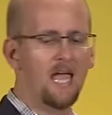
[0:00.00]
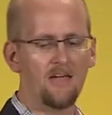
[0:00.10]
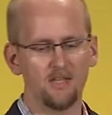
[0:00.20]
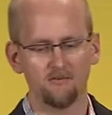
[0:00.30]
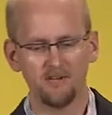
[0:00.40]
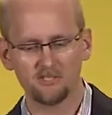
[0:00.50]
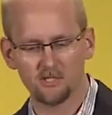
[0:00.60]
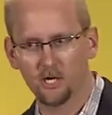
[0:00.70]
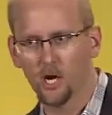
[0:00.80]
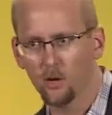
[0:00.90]
and then fix the
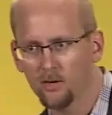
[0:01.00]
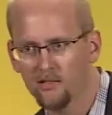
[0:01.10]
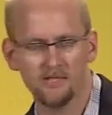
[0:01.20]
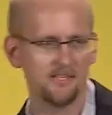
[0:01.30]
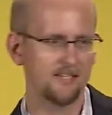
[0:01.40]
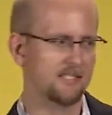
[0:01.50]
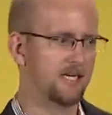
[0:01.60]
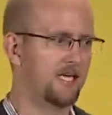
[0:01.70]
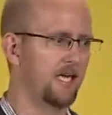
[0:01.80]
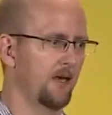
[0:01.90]
code and then test it
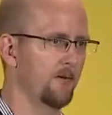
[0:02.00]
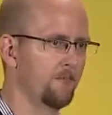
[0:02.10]
again.